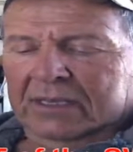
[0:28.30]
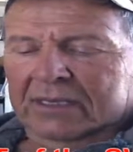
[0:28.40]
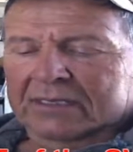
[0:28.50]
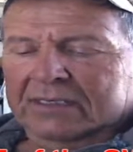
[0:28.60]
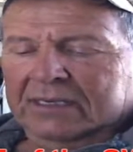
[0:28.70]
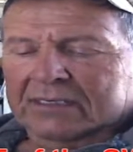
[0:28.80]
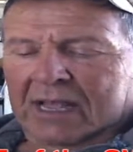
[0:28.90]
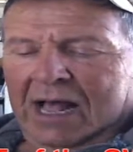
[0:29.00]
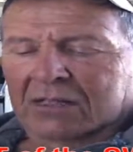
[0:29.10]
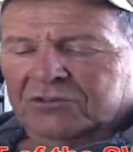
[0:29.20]
He says,
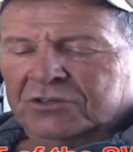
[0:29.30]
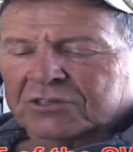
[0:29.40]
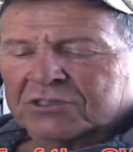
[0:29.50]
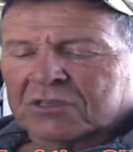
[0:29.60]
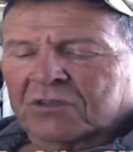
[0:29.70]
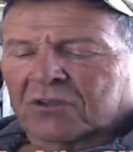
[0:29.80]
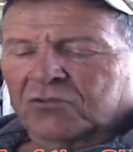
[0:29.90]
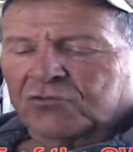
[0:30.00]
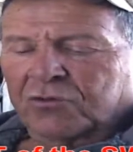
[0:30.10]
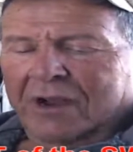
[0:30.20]
I'll just
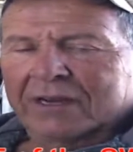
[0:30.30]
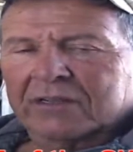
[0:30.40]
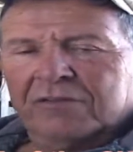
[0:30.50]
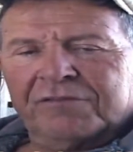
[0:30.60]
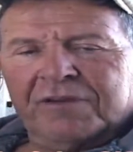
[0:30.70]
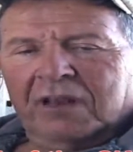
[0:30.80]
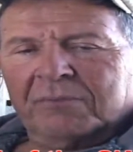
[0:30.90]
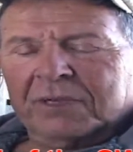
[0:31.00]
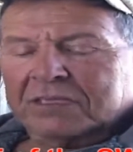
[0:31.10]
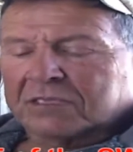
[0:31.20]
try to develop
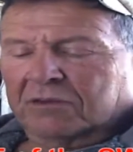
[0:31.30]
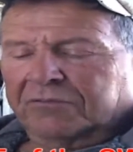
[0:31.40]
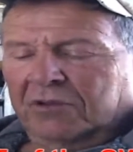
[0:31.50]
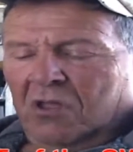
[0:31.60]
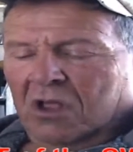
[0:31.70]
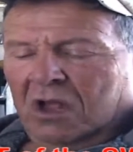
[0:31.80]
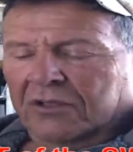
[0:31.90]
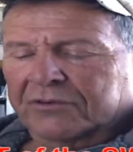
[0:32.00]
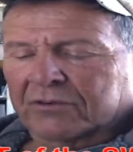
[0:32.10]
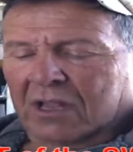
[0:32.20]
myself along
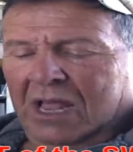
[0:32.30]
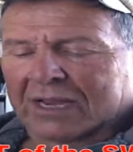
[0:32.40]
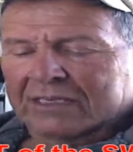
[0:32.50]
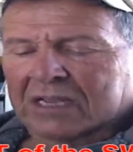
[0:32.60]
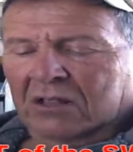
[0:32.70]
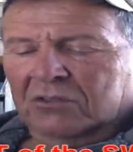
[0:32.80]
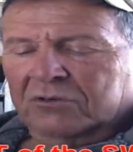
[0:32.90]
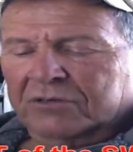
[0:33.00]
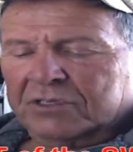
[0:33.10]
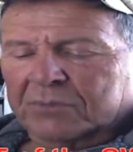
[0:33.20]
other lines. I'll
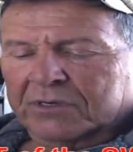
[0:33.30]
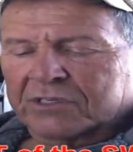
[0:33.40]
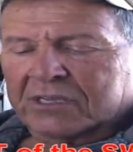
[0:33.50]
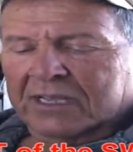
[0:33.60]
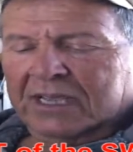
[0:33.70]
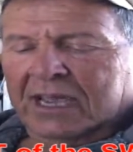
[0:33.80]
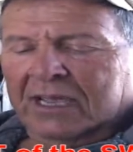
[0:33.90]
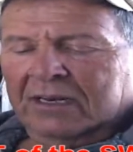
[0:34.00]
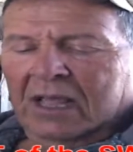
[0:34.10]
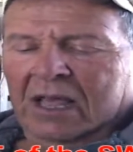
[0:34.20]
learn as much as I
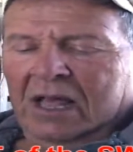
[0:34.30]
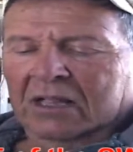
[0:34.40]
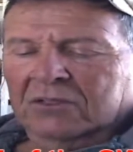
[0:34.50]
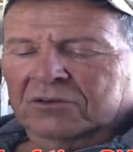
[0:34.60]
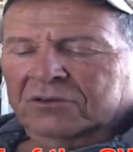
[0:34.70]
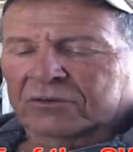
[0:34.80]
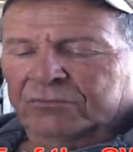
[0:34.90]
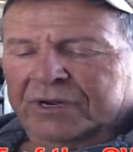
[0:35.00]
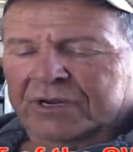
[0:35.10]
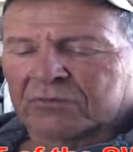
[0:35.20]
can. I'll learn to
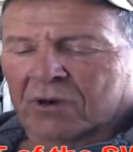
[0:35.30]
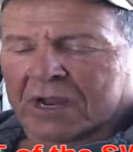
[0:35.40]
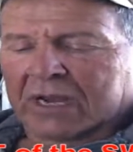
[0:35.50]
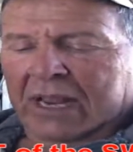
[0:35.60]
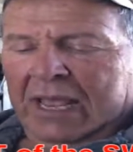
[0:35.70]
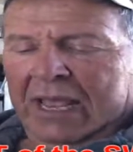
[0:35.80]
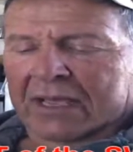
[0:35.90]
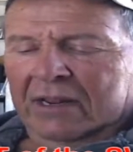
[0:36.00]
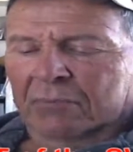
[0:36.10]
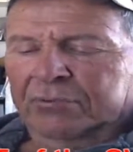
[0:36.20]
read and write,
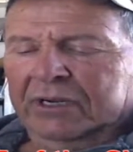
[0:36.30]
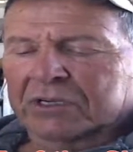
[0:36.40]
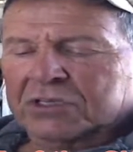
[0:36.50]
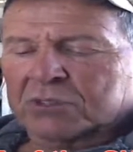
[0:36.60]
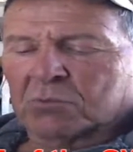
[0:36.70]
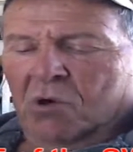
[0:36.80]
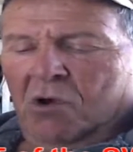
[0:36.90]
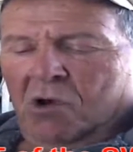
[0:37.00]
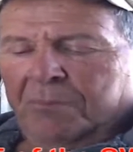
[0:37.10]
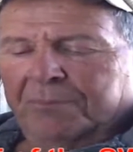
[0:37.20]
and I'll bring a
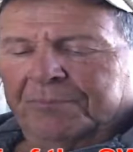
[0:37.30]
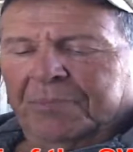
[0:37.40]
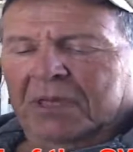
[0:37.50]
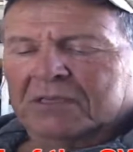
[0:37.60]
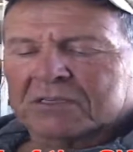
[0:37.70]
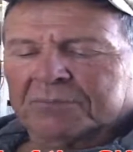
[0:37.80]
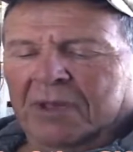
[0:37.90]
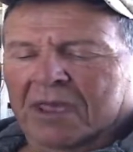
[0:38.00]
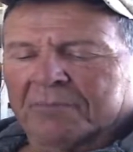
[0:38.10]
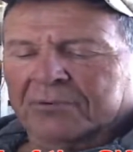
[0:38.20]
small piece of
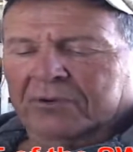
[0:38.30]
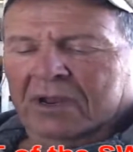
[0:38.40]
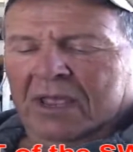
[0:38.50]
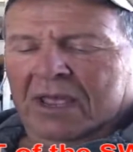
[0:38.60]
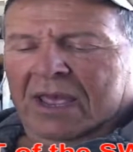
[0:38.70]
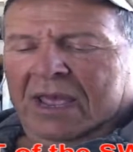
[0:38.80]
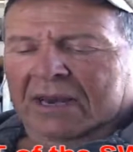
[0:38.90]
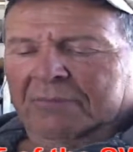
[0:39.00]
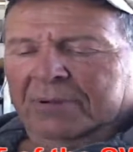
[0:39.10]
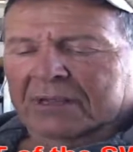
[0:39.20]
paper
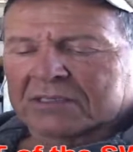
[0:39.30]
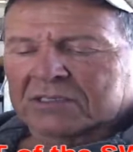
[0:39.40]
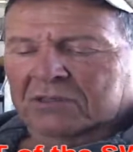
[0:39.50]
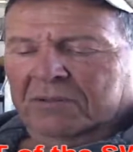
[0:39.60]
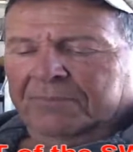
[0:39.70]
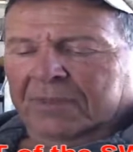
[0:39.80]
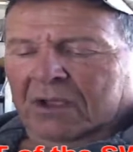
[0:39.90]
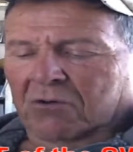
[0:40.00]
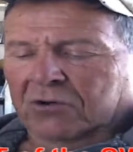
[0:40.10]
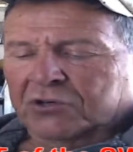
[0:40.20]
and a pencil
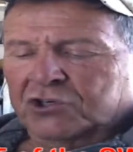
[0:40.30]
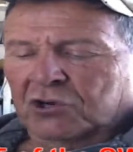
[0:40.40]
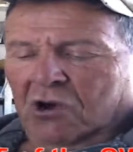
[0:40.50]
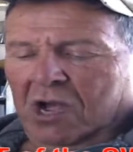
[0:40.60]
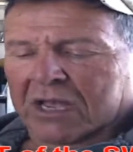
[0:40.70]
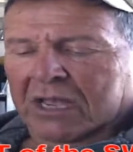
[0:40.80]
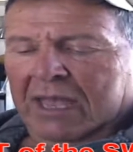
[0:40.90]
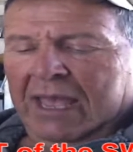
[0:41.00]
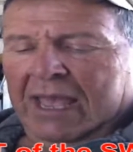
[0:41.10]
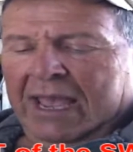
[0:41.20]
or a chalk,
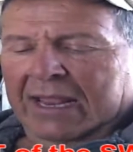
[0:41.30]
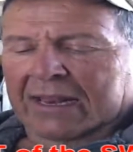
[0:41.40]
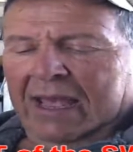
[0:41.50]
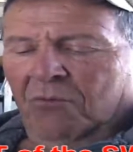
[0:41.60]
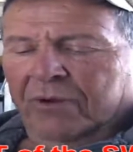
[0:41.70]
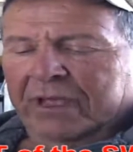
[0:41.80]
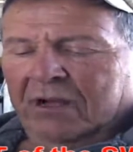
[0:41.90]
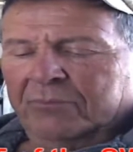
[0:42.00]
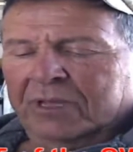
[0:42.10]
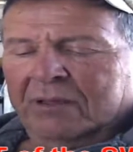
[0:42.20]
and that way
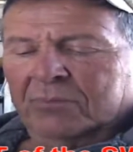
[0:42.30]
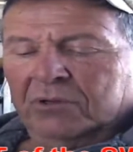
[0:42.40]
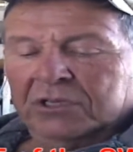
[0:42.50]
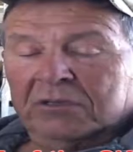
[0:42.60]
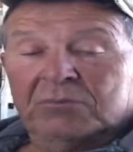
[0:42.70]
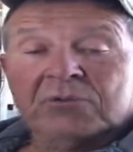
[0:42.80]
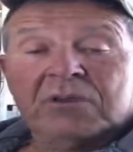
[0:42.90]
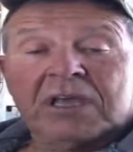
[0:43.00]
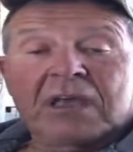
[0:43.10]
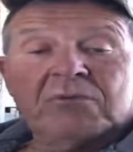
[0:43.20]
I'll be able to
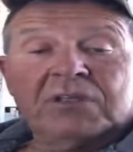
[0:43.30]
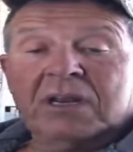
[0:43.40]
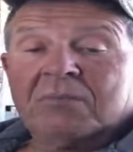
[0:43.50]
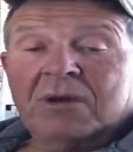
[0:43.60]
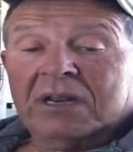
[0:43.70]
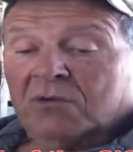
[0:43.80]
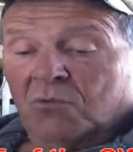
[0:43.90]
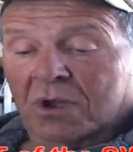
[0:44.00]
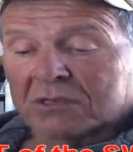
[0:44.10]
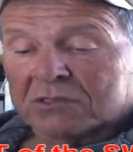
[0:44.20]
communicate with anybody who
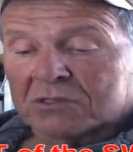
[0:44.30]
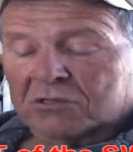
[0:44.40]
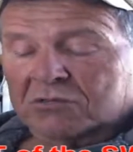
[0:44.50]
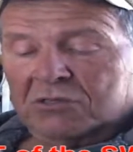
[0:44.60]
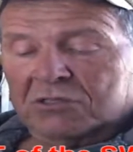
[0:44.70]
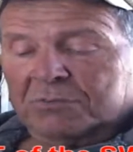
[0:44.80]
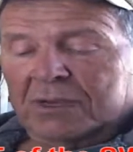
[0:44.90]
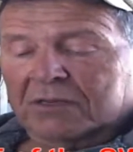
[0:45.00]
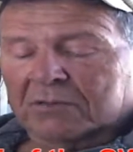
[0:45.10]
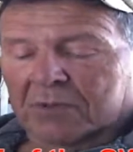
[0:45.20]
wants to
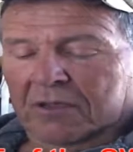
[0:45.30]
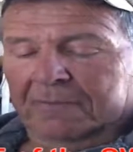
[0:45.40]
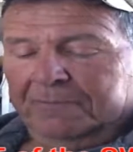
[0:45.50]
speak to me.